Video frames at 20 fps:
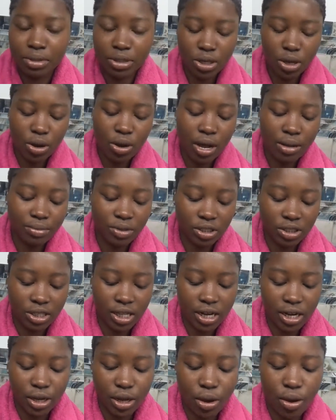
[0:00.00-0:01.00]
So I'm just
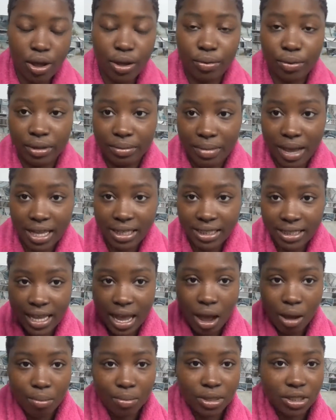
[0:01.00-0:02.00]
gonna go in with my
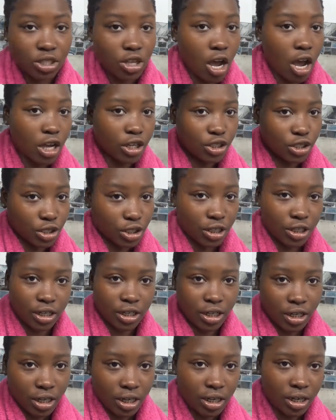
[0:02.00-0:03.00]
scalp
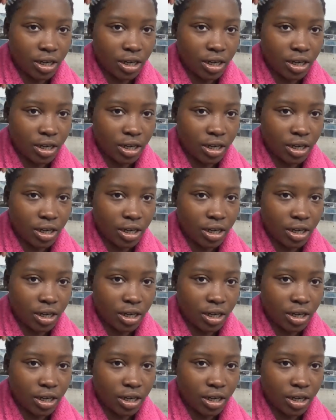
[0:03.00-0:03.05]
massager,